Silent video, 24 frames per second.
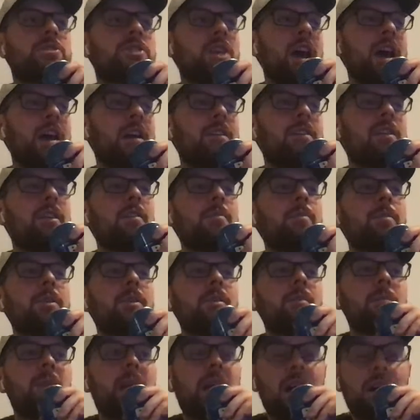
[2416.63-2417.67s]
I'm all
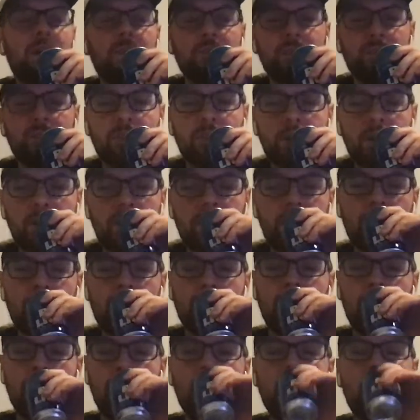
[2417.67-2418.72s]
jacked up on Mountain
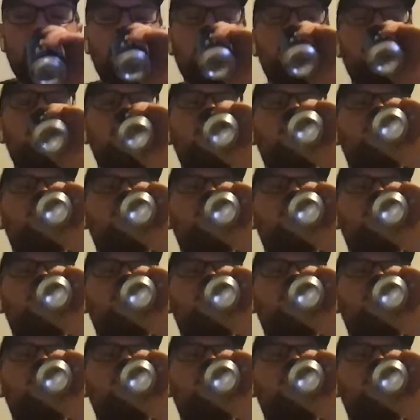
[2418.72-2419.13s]
Dew.